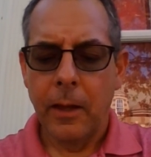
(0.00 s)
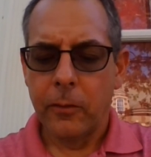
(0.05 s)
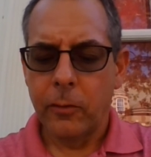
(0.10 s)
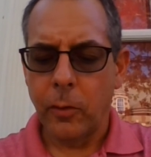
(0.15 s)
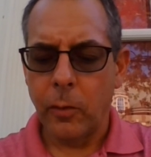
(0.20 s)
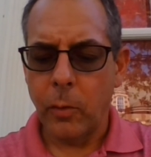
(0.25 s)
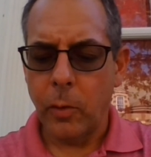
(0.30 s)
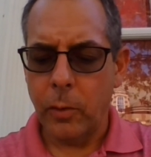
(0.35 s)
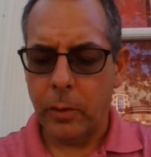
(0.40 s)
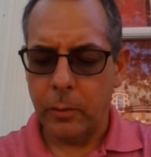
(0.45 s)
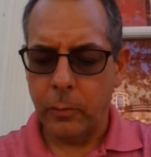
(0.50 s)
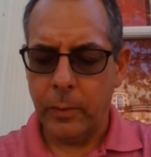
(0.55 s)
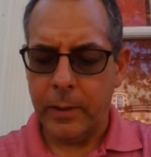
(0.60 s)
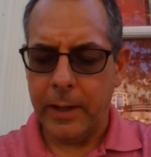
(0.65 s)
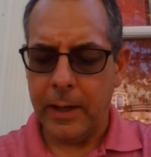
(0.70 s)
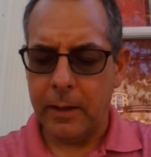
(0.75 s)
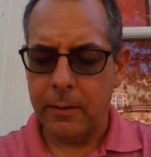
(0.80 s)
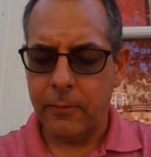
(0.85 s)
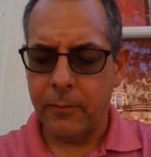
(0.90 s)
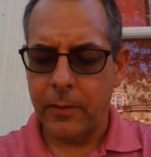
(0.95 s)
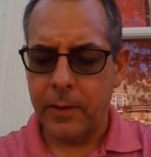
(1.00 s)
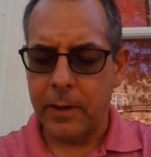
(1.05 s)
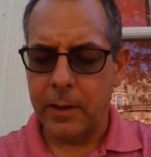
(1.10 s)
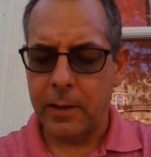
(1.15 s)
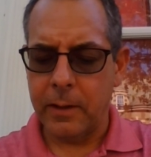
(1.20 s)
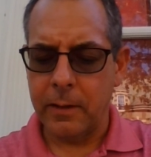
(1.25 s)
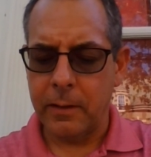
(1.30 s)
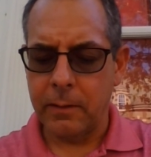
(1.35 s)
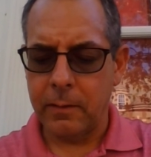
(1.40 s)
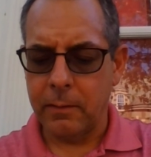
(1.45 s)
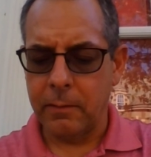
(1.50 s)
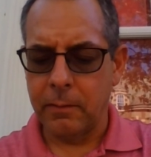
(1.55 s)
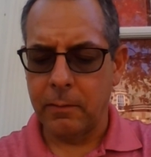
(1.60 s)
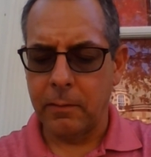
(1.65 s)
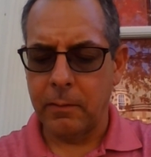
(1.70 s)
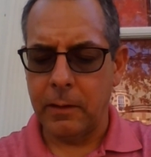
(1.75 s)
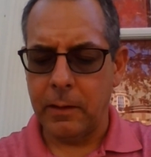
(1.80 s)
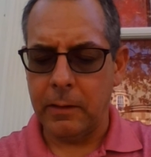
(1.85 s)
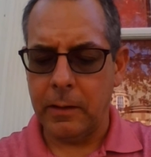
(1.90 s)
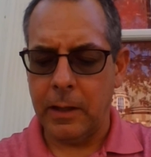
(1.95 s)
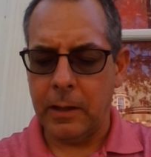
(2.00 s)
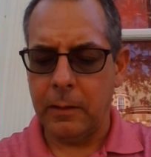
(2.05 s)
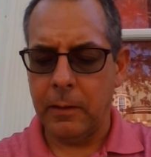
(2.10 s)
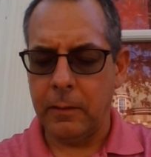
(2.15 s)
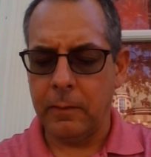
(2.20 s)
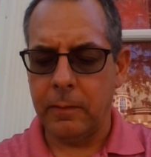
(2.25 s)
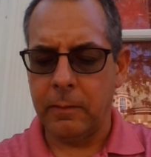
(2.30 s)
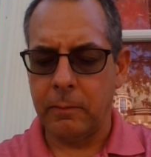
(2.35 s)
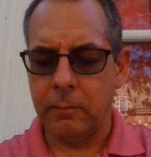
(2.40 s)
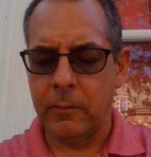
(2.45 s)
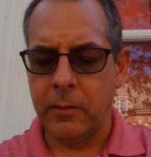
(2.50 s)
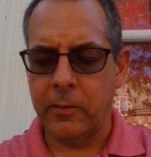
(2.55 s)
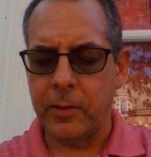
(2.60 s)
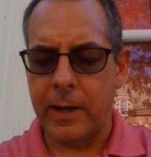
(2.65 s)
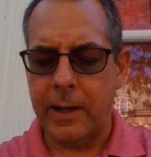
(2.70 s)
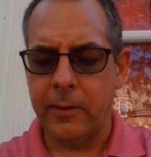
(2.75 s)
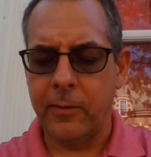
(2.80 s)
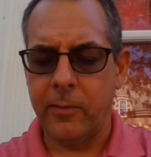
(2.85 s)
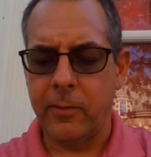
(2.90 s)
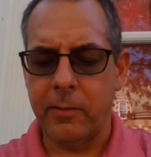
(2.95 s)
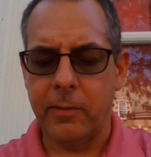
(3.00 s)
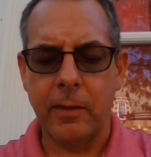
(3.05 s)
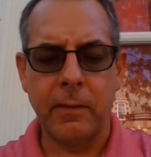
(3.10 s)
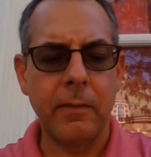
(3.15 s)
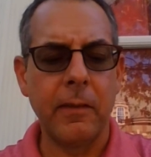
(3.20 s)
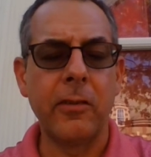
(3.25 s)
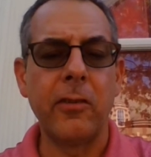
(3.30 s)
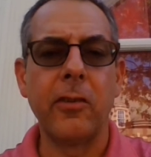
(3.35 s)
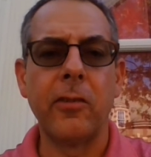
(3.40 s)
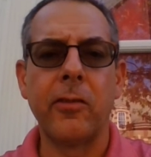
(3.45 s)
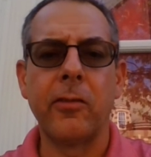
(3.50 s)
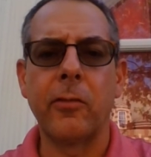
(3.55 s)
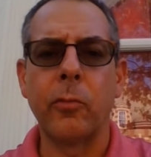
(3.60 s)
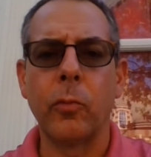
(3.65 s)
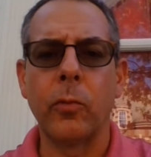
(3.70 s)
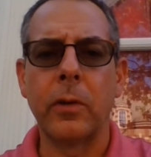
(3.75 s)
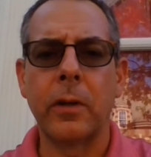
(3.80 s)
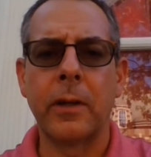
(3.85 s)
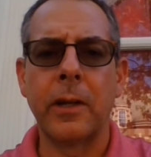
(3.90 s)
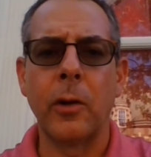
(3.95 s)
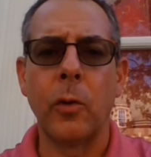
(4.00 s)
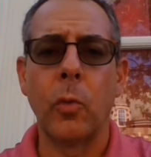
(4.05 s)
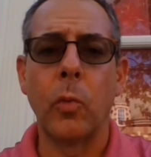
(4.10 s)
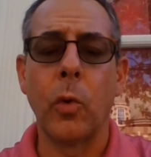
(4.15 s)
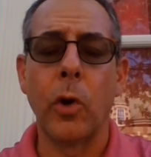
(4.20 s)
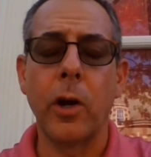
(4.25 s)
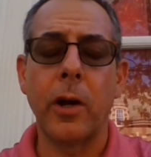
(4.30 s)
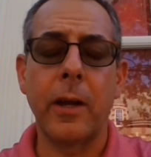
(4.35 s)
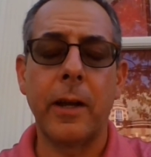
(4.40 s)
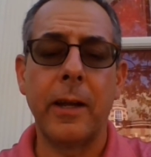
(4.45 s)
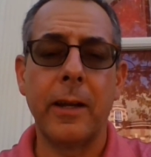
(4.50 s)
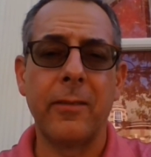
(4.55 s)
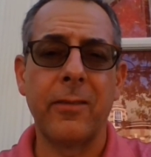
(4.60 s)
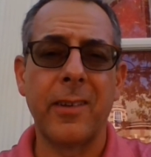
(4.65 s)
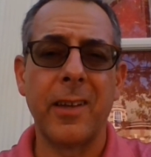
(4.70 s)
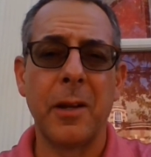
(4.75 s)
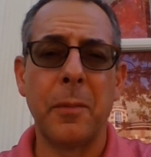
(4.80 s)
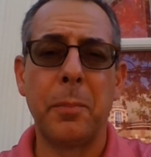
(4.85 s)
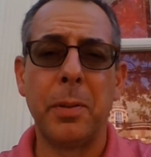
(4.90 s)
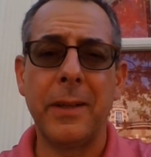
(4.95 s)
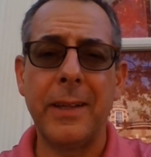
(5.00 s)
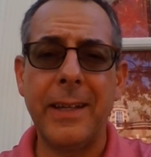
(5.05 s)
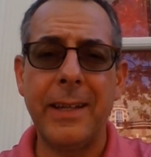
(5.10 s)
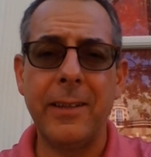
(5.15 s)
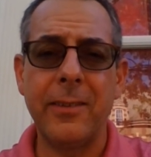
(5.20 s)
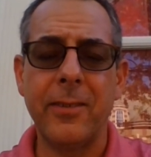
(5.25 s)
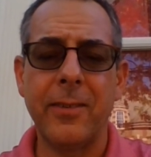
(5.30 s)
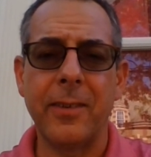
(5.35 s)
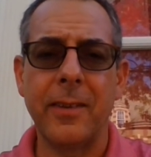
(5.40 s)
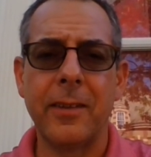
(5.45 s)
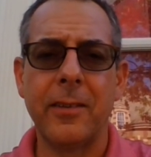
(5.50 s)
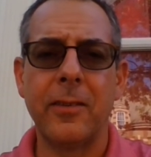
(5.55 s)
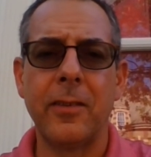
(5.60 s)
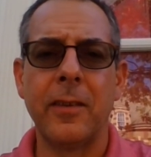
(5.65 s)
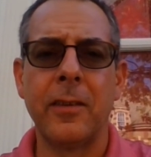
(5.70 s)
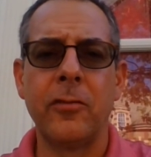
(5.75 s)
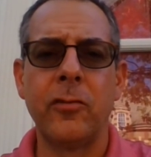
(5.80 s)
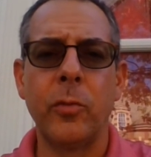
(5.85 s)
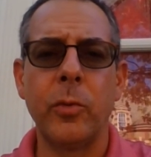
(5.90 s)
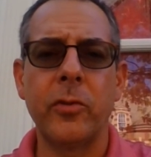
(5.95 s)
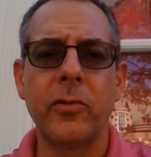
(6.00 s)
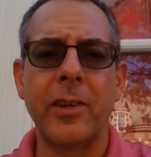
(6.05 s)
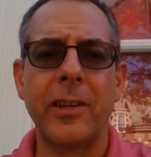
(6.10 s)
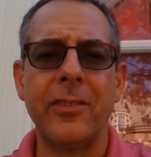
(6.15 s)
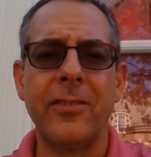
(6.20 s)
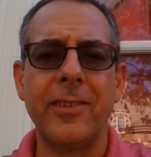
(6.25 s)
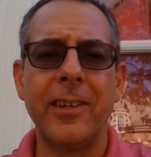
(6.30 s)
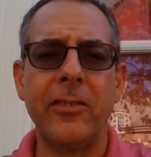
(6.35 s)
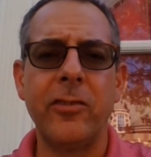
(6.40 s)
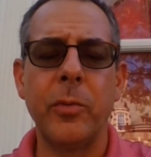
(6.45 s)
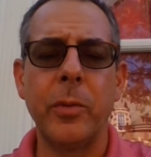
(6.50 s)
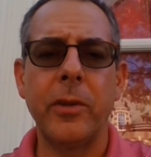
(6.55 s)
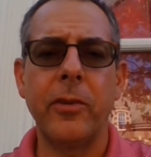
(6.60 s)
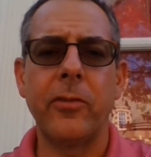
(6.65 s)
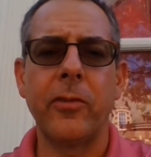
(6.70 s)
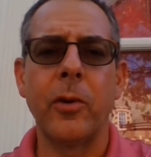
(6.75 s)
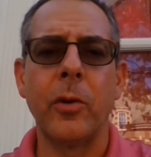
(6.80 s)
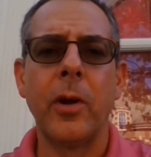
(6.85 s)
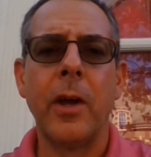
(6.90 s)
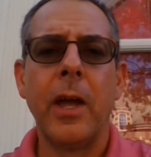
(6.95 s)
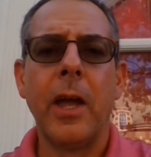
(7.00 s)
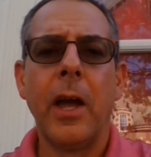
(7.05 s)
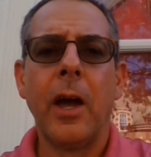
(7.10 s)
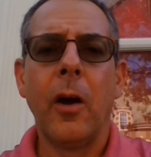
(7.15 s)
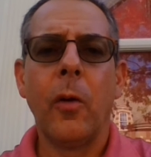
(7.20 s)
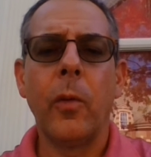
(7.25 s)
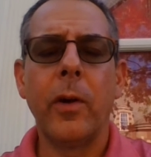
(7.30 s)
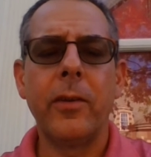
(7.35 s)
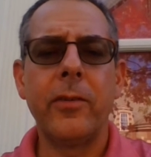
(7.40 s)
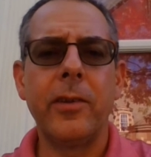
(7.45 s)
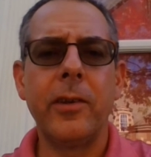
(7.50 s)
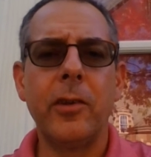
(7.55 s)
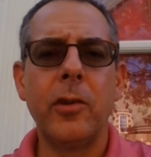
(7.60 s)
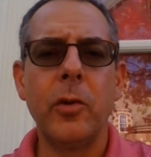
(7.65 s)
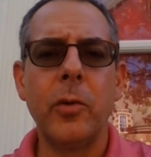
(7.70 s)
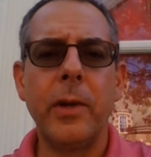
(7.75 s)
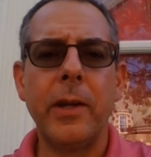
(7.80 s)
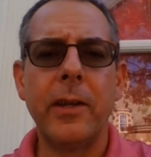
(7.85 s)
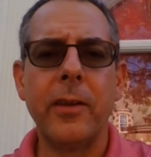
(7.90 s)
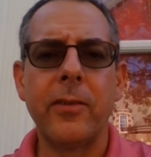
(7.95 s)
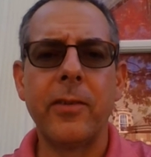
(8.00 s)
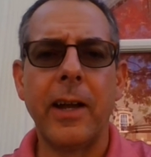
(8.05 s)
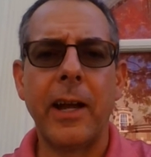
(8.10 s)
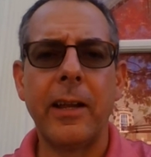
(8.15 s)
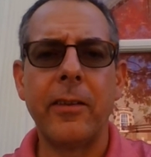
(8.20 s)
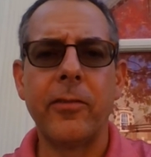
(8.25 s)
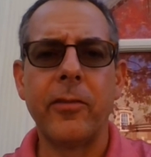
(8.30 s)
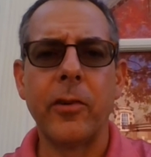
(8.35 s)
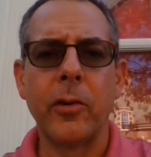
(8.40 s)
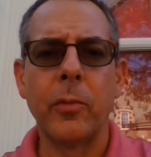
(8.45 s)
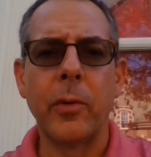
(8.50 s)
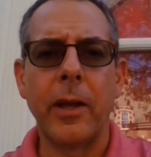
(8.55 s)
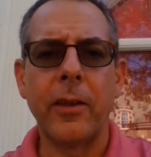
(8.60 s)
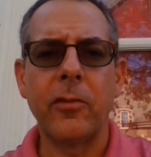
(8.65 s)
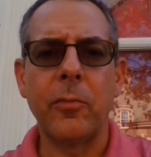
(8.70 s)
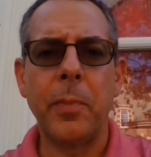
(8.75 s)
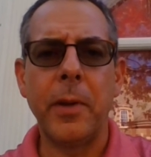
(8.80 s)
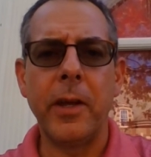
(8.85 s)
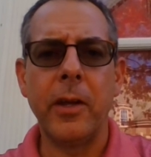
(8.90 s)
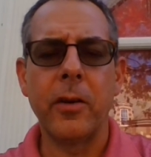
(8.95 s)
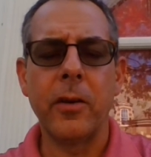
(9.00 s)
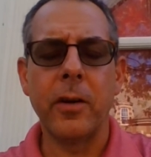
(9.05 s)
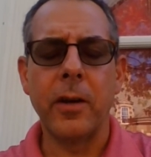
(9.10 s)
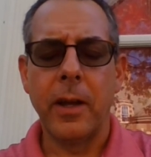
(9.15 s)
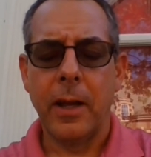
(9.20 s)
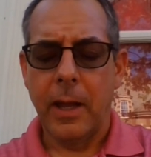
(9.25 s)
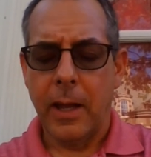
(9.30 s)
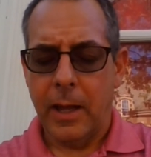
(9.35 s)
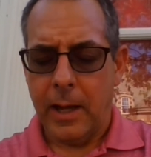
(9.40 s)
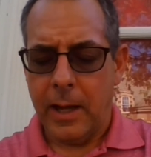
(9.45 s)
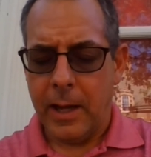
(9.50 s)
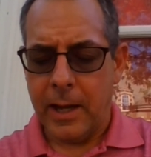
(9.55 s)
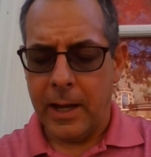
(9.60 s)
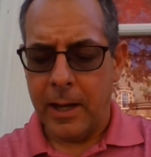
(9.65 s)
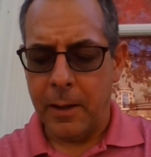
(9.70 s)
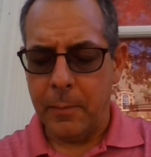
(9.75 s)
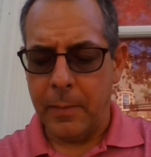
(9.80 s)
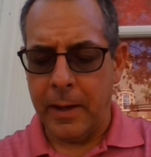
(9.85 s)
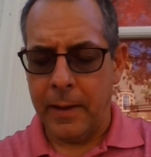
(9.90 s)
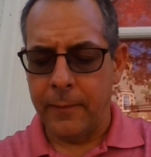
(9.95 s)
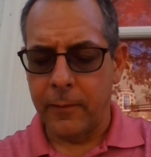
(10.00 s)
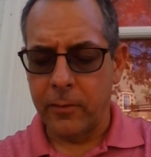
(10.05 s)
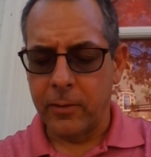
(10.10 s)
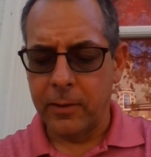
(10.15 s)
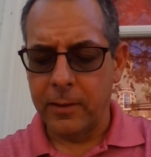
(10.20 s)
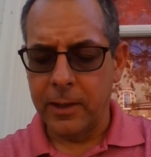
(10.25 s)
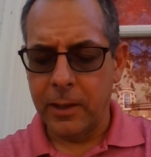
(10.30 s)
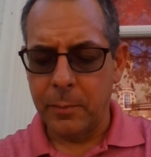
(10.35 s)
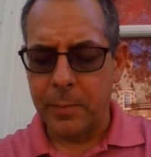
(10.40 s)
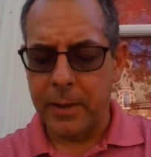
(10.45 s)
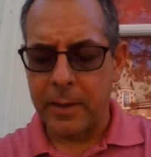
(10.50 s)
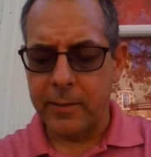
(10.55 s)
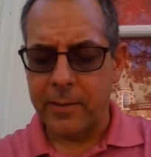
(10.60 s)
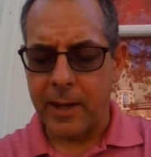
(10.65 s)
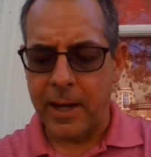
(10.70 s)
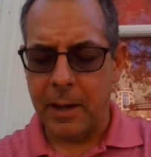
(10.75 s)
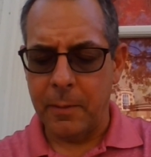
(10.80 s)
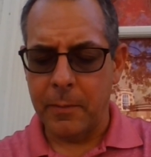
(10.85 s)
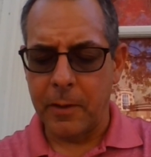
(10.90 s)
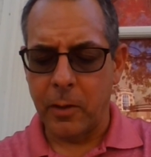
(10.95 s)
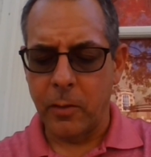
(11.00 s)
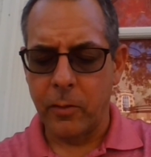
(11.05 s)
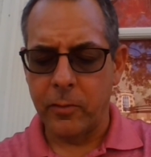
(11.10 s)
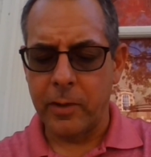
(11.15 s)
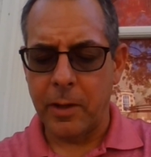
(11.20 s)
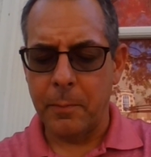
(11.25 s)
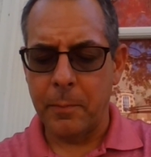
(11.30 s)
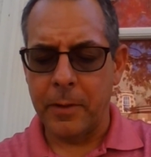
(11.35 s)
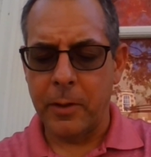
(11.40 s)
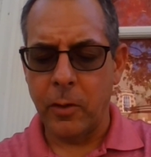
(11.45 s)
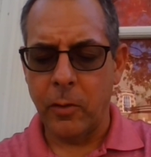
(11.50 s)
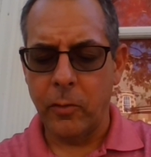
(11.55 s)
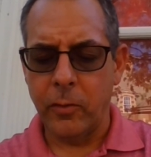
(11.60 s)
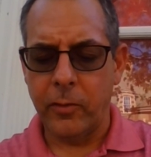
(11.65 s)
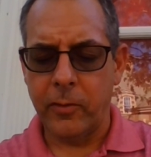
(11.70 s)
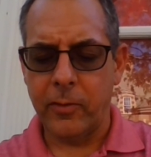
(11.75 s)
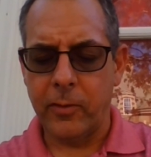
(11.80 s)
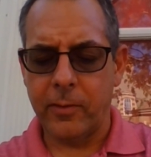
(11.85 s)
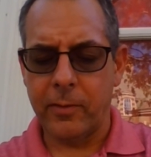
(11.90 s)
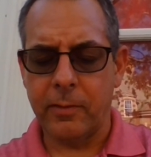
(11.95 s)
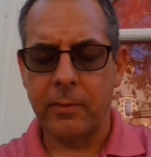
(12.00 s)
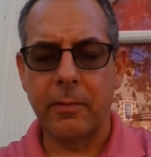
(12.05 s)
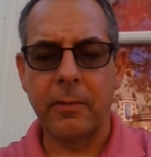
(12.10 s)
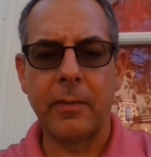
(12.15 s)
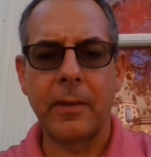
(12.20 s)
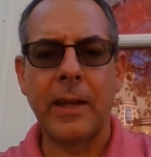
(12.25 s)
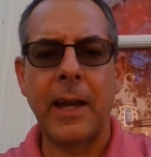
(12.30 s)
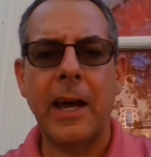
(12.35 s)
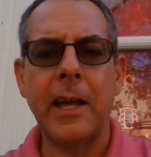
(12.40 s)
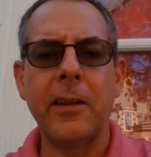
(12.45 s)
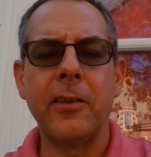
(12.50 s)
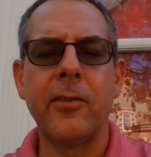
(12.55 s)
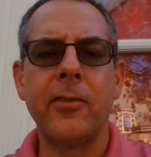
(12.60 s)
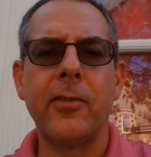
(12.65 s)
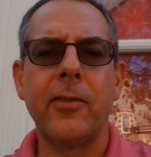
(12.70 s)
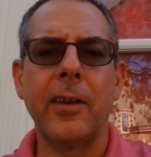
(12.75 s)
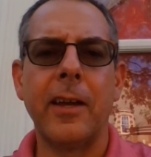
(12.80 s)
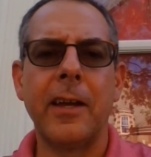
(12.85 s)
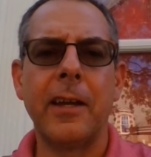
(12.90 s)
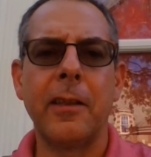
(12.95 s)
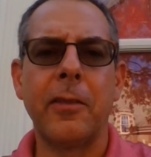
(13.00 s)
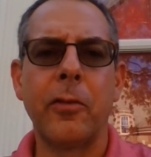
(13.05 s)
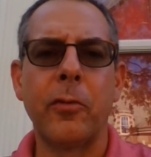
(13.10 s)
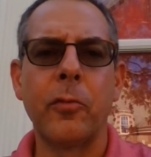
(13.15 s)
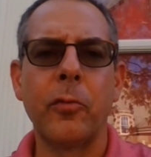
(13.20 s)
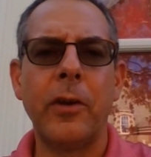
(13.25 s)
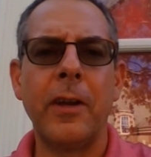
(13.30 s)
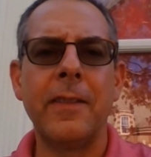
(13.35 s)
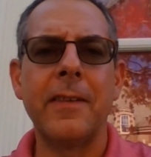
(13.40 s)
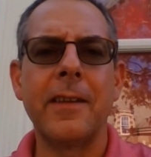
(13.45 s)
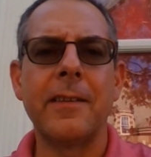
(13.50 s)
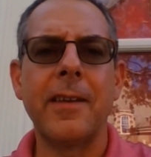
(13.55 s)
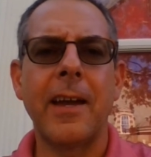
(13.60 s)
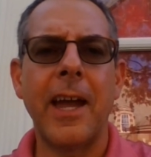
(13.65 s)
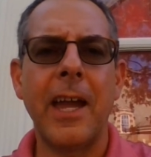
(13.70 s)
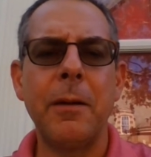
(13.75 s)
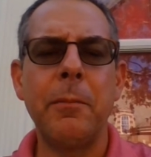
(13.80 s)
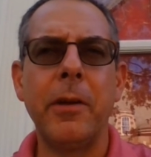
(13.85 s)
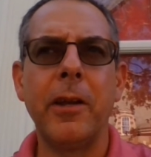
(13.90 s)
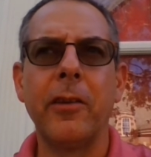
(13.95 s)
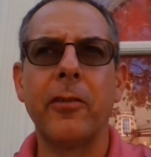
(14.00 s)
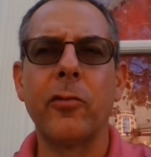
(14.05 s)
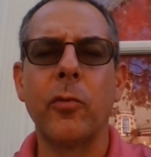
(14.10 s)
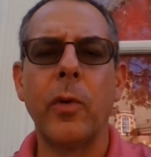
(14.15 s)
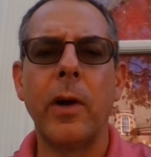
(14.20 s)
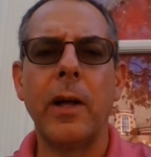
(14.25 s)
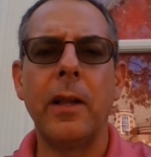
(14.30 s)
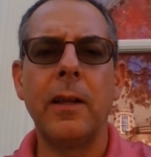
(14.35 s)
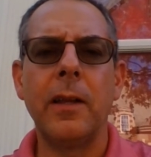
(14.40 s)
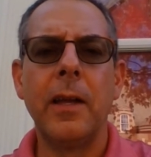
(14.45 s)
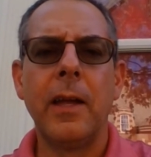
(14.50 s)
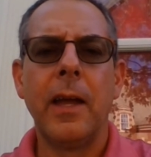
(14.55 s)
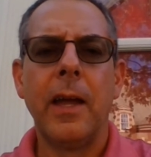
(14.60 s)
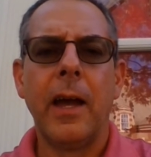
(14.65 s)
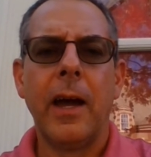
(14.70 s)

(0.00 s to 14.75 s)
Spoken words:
So we have... he decides that this is going to work and it's going to please the Jewish constituents. So what does he do? He decides to arrest Peter. And there's a little bit of time that goes on, but notice God is in the timing as well.